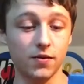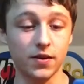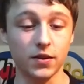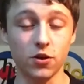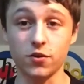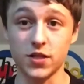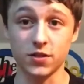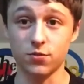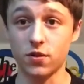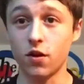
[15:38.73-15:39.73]
in
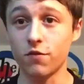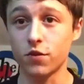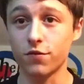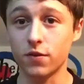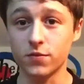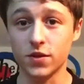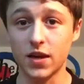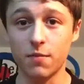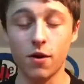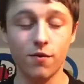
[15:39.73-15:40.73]
context with a lot of other films that
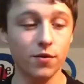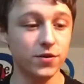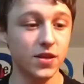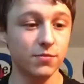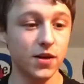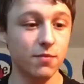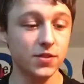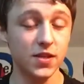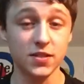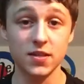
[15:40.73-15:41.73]
came out around the same time
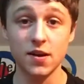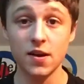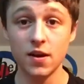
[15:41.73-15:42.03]
as this.